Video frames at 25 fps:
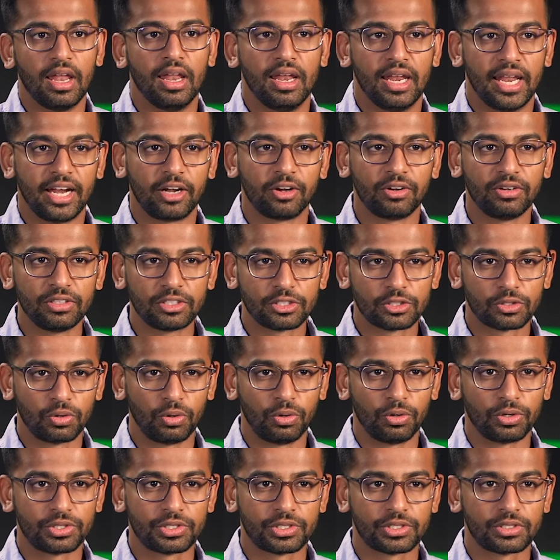Later in this
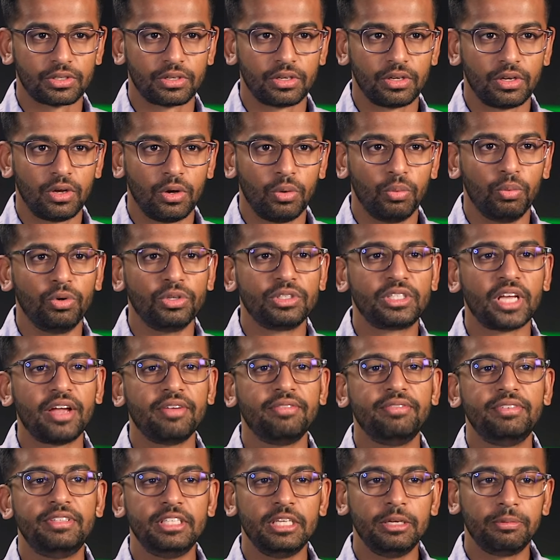course, we'll
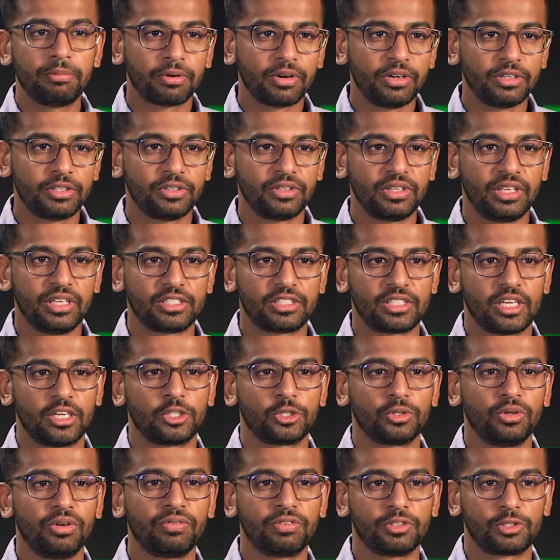dive deeper into the
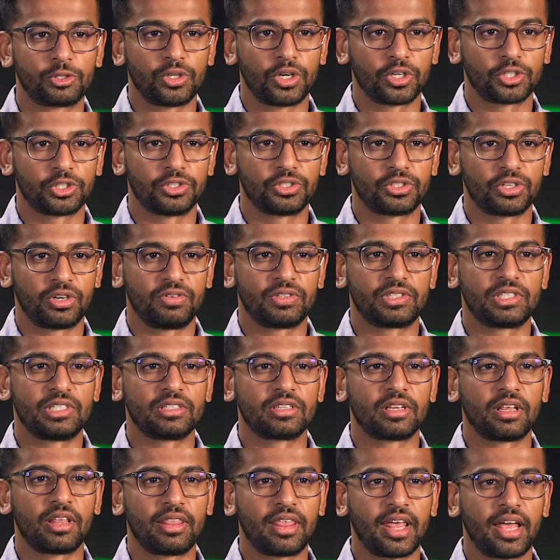essential infrastructure
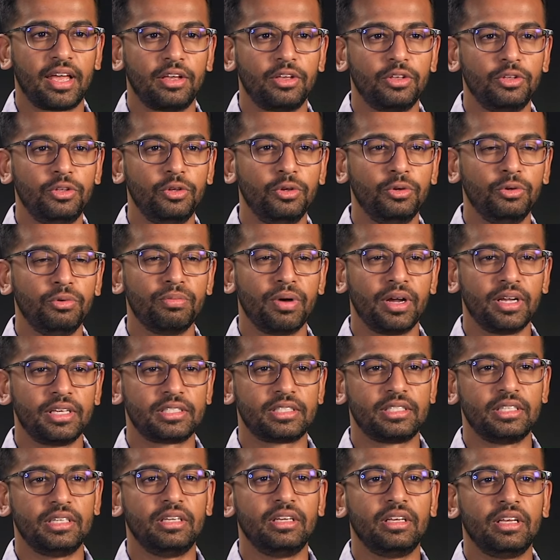services that you might
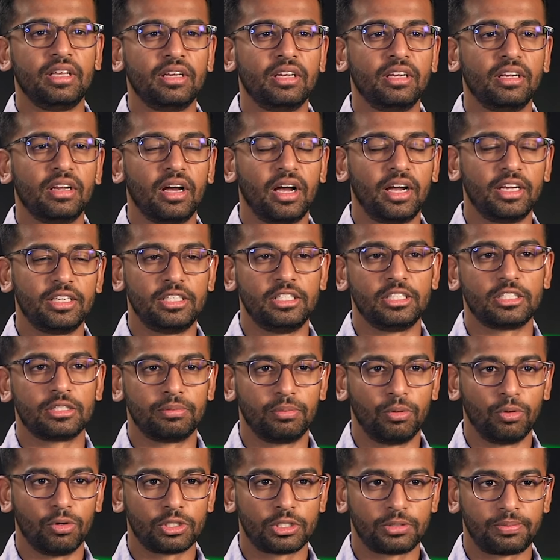see in an IT
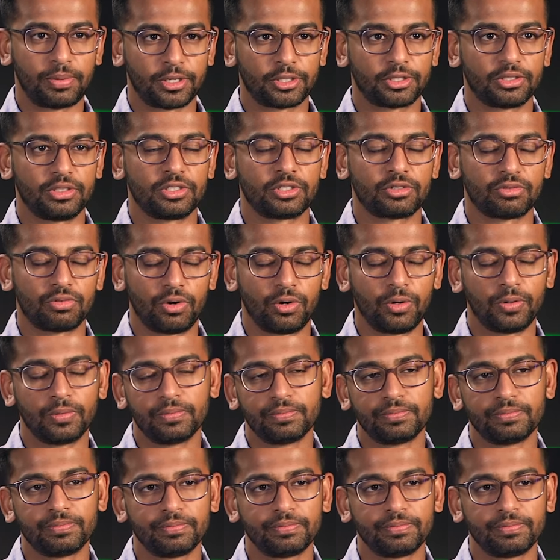support specialist role.